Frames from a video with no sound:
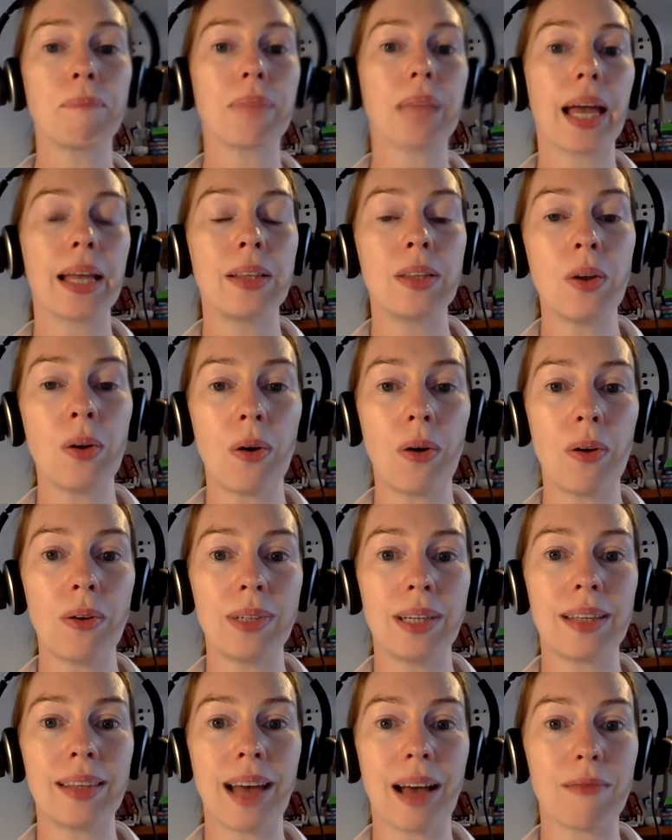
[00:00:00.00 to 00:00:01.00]
And not
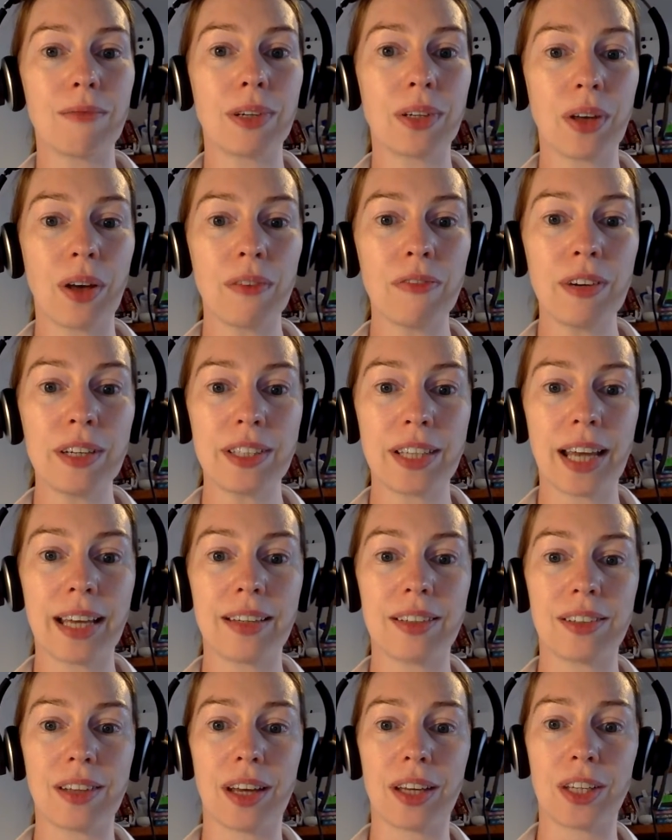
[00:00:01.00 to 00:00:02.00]
only that, recovery
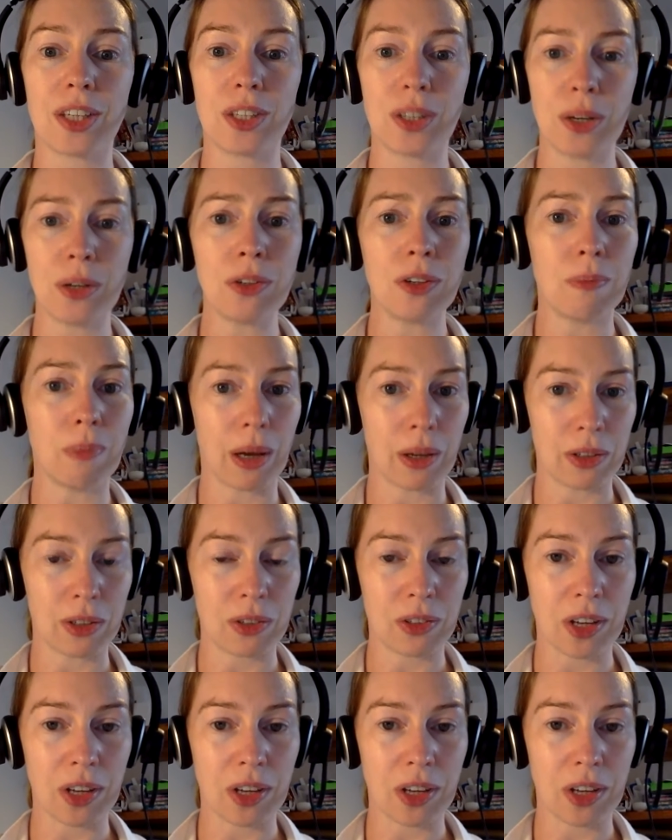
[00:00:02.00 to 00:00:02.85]
takes a huge amount of